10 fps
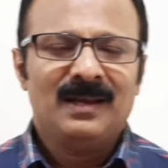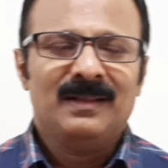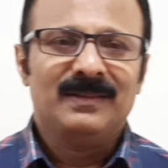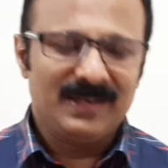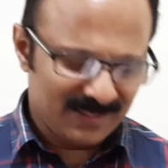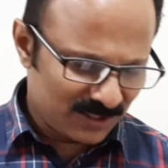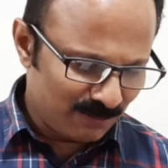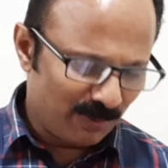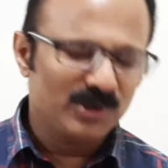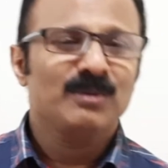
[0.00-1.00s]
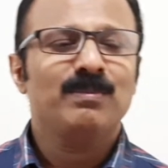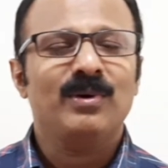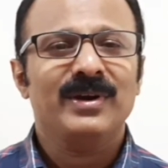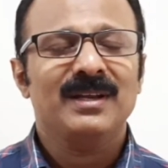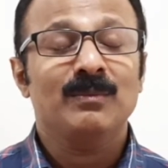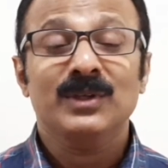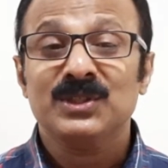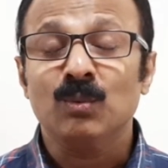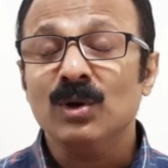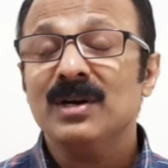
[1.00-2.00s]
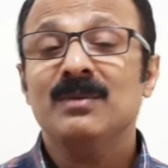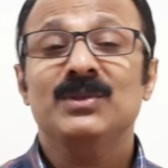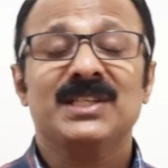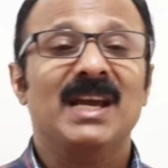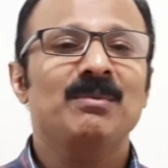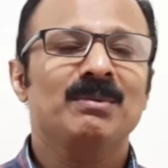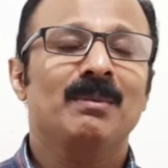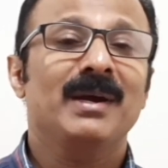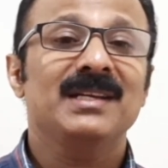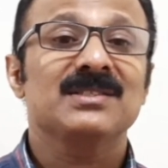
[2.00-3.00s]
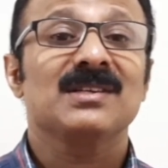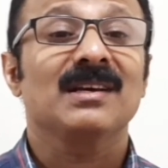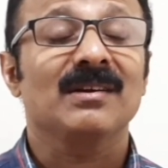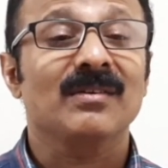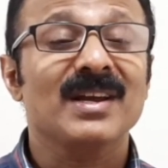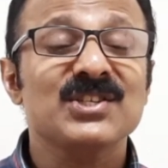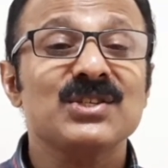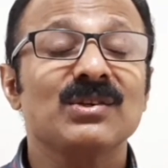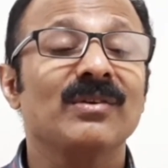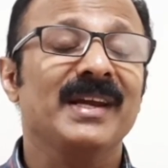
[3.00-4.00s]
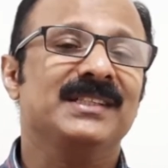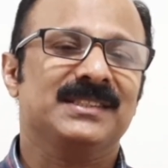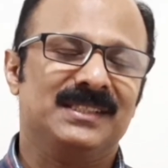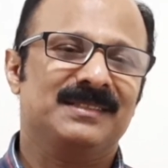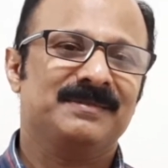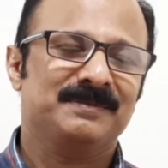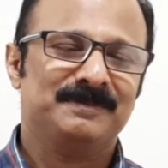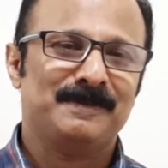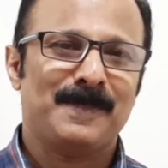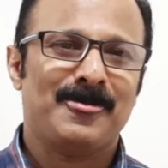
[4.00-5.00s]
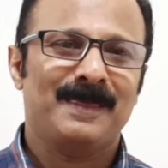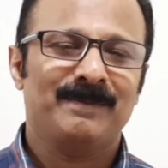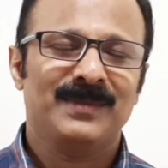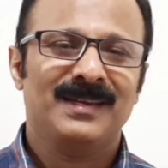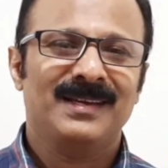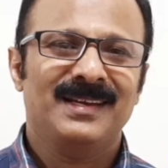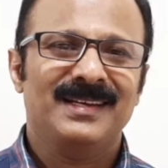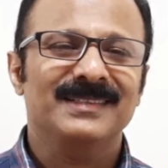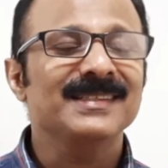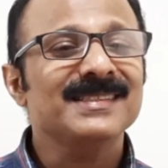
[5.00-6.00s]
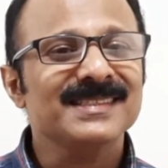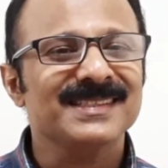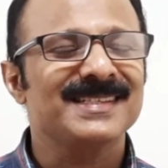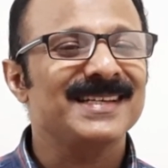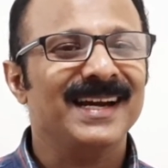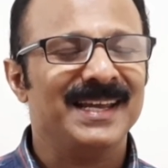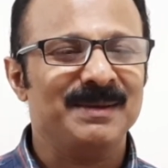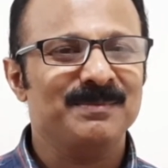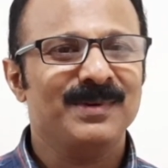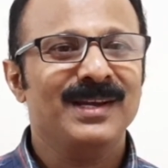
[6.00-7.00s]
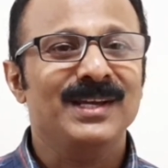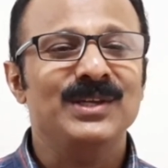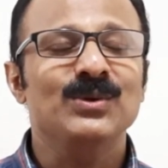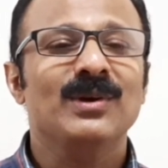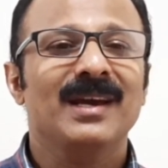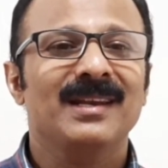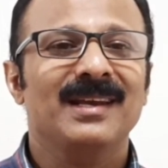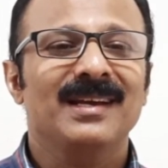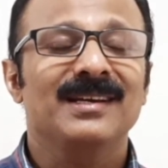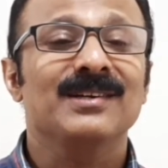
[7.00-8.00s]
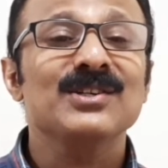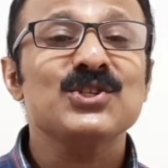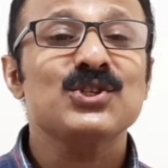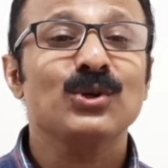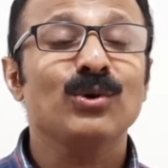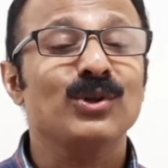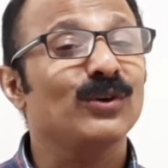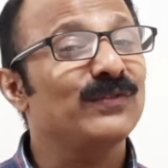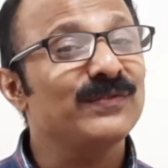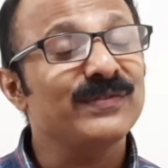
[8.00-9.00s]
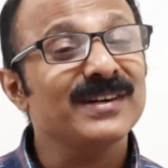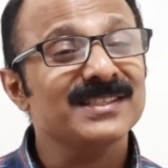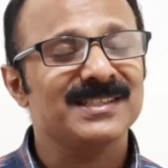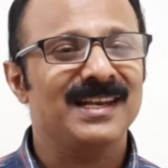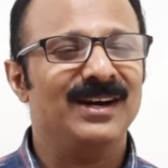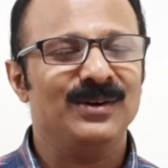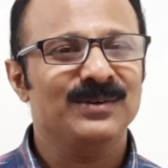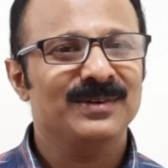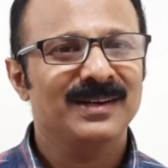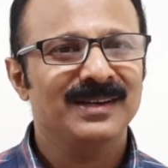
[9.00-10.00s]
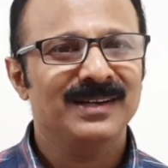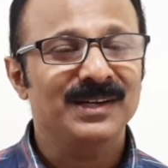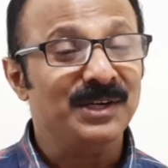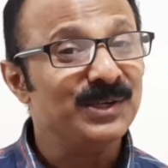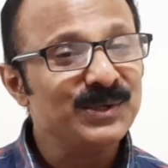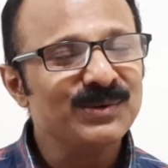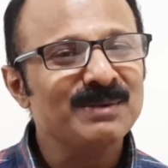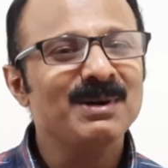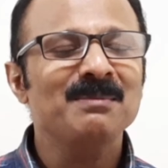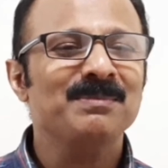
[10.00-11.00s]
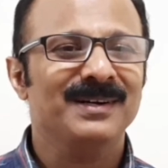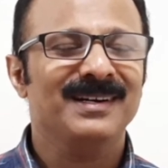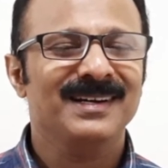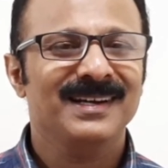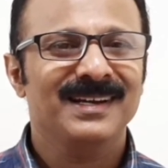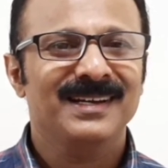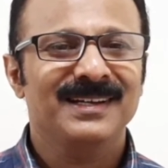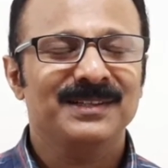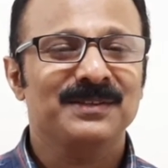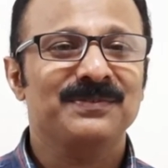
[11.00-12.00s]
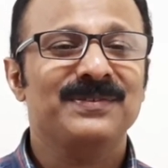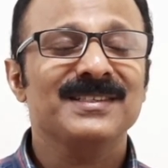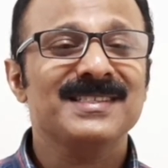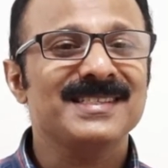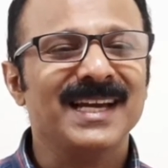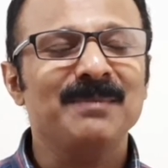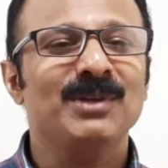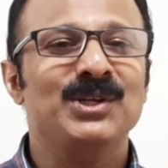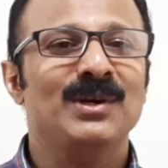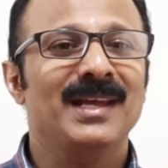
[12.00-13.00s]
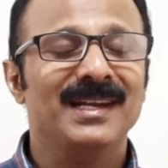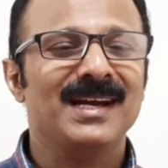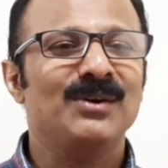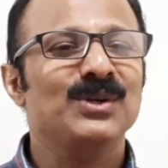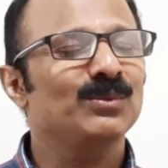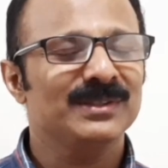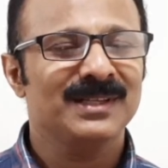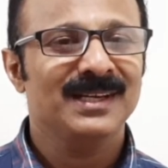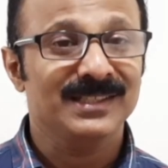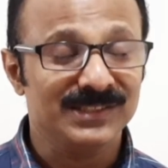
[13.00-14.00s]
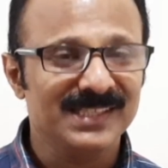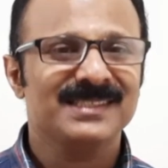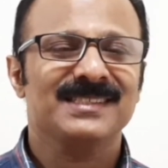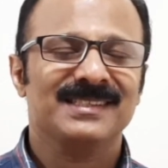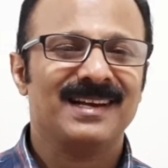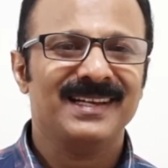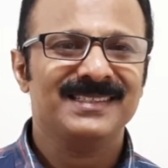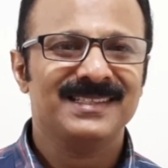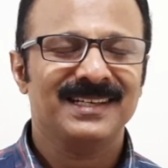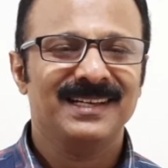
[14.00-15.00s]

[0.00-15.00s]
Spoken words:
The next important point, which word which came to my mind is restoration. This is a time you can restore your first love. Do you remember the first time that you had encounter with Jesus Christ?